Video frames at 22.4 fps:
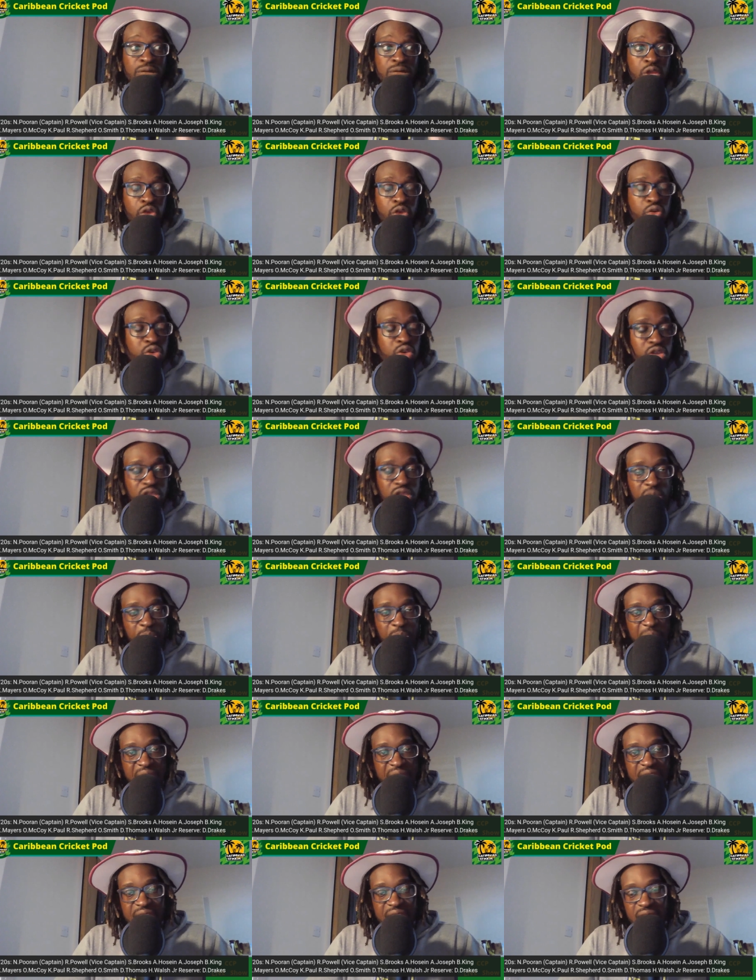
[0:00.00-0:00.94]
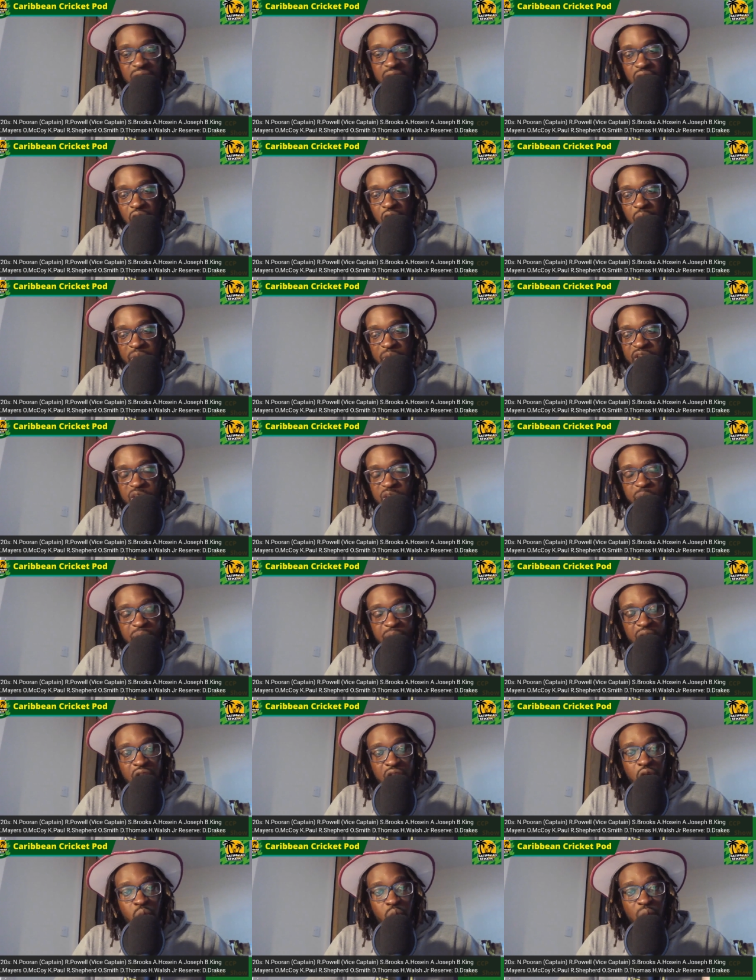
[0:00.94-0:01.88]
You can debate in the comments
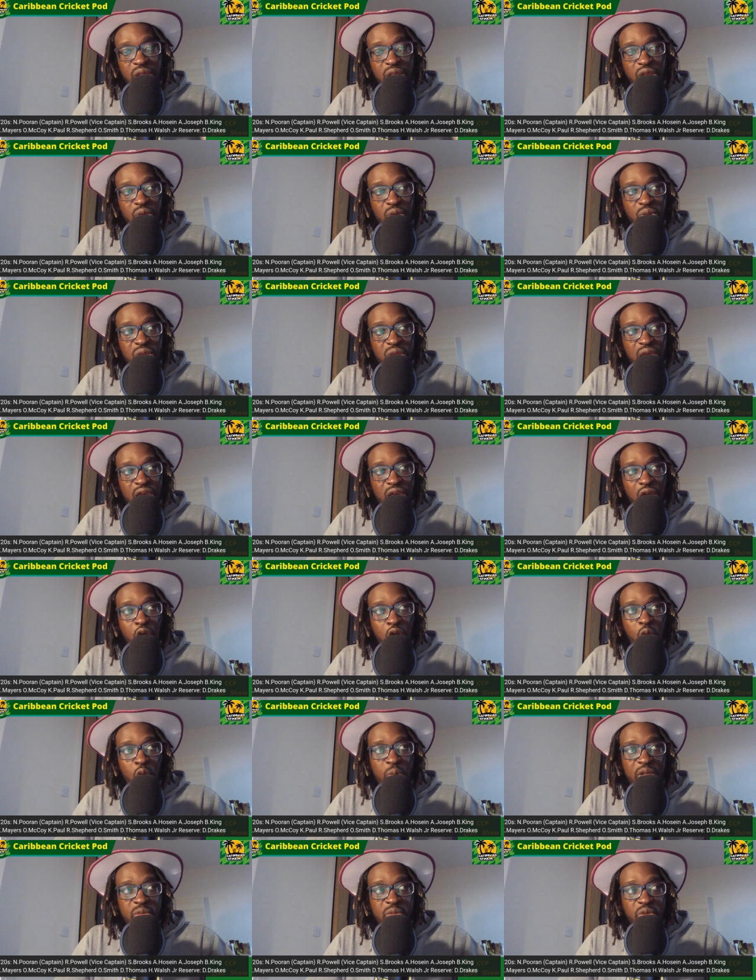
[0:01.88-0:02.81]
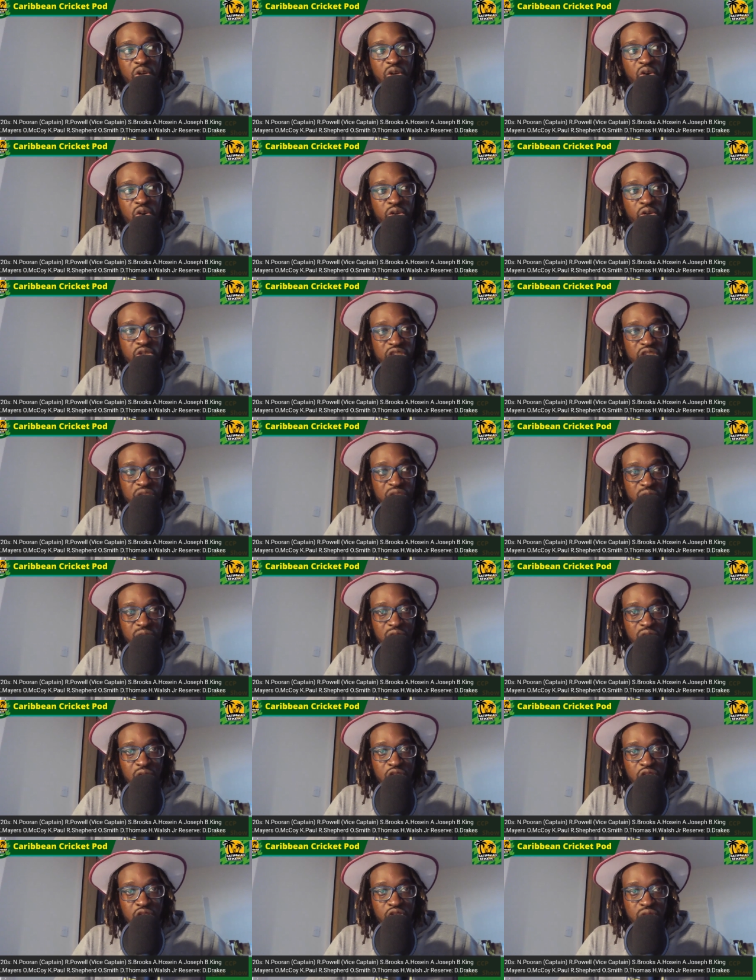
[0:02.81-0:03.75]
below whether you think Obed McCoy or
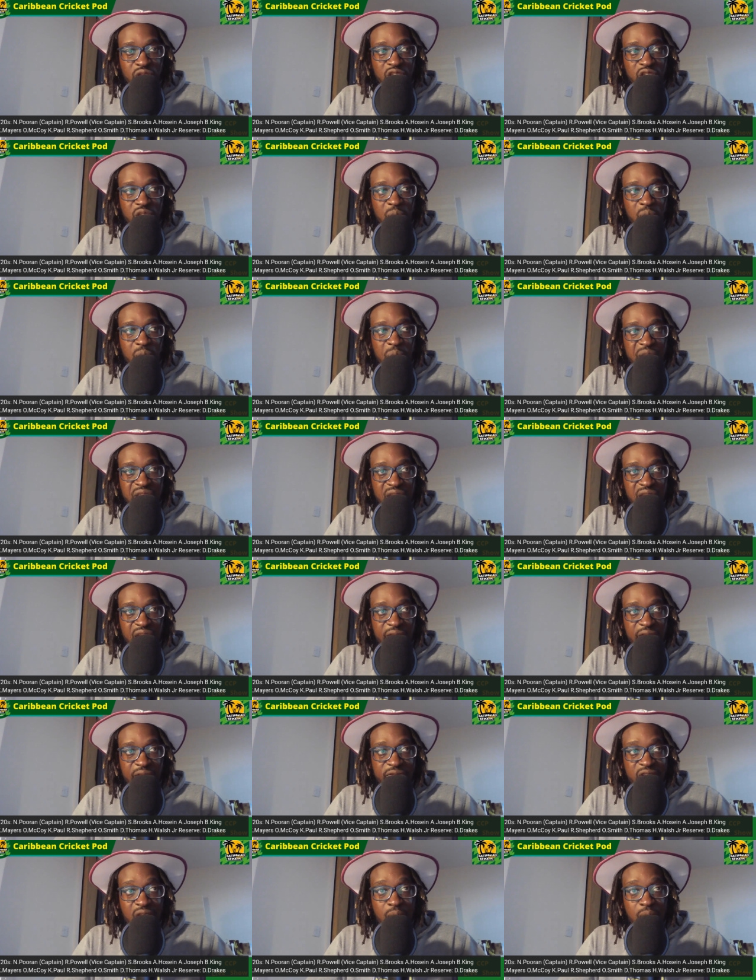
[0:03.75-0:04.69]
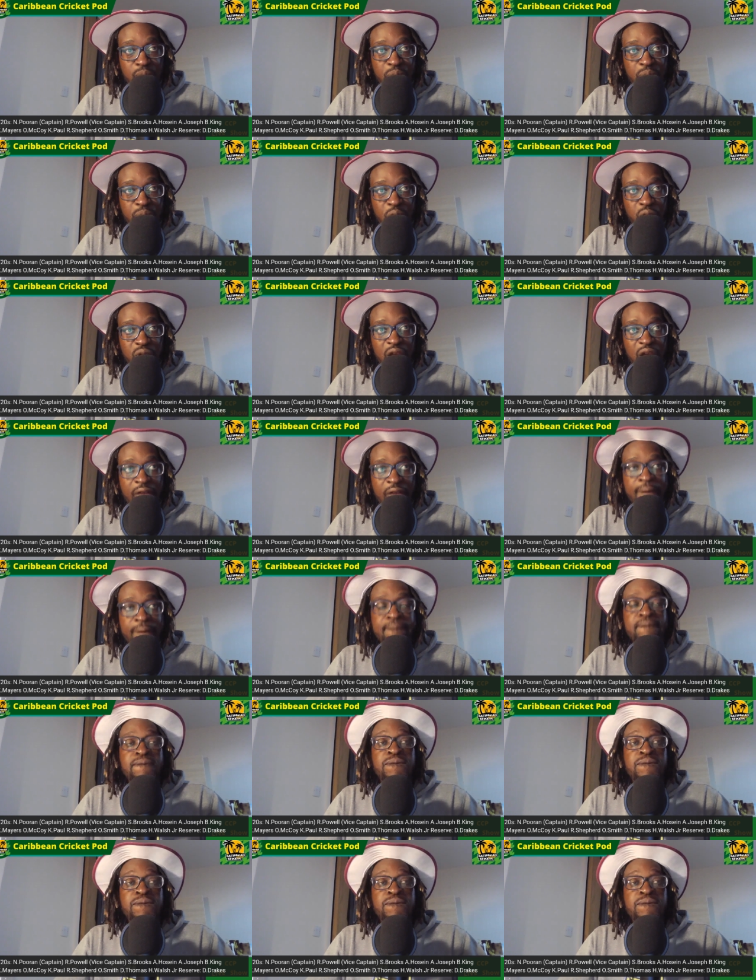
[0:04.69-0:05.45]
Sheldon Cottrell is the better left arm bowler.